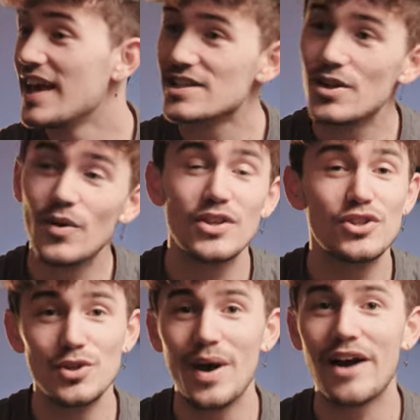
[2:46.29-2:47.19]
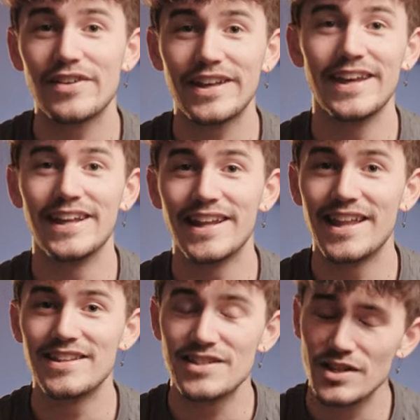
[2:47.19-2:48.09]
As long as you have a kit
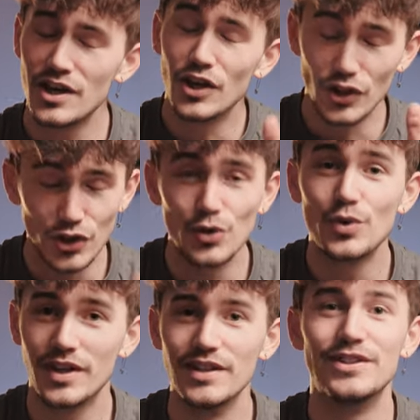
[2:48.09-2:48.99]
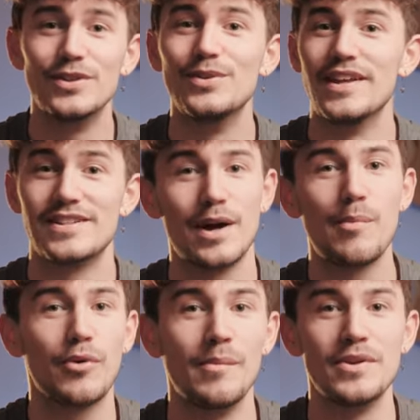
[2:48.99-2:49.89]
lens, you can do this, I
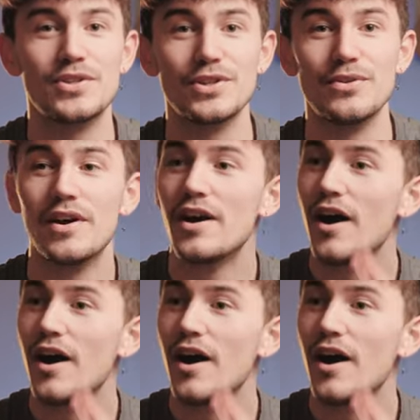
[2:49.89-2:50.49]
promise you.